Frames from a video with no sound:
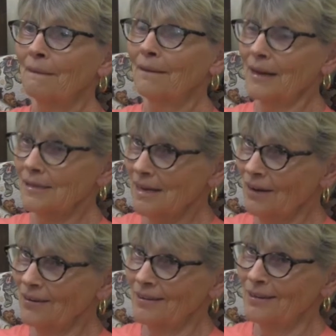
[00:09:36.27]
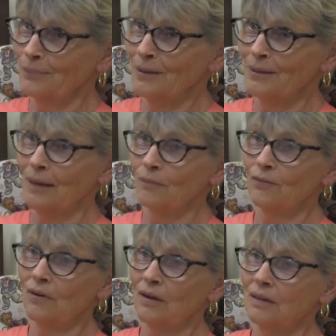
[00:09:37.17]
And that's how it ended up in
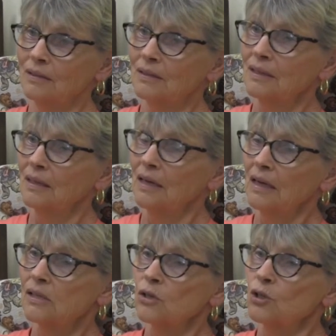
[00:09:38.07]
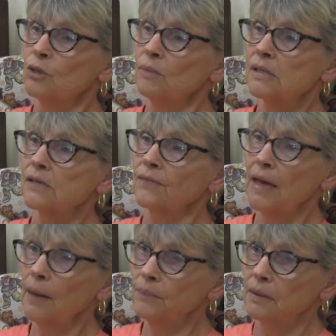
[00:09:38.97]
Klamath Falls. And so she must have
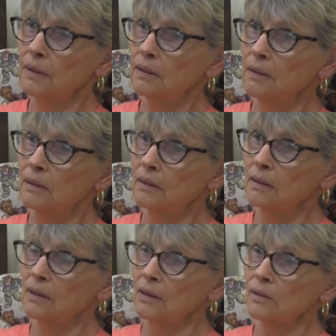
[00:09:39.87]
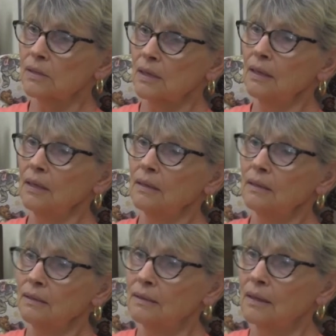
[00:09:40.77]
kept it, you know, as a kid,
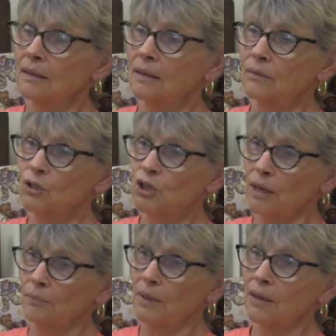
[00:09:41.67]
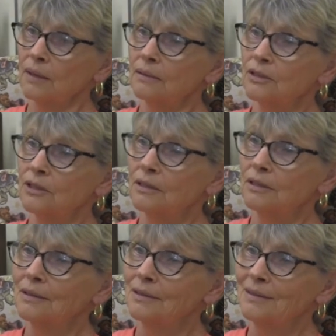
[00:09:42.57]
and then when she got married,
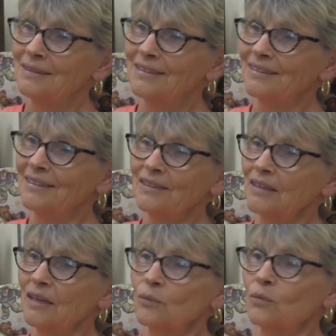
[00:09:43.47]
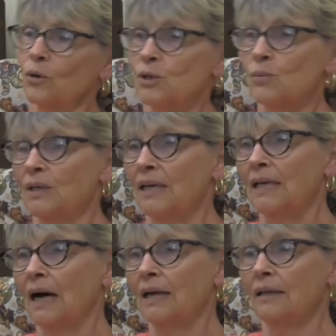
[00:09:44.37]
and then of course when he
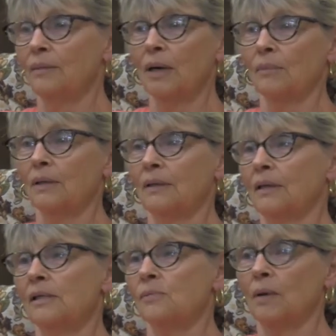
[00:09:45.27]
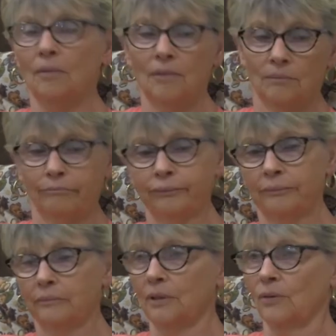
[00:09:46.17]
died, the kids probably went,
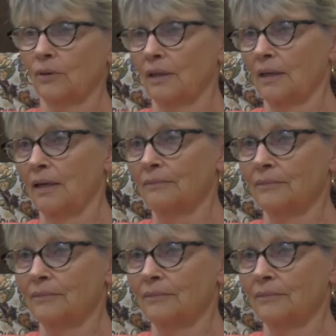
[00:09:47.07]
"We don't need that."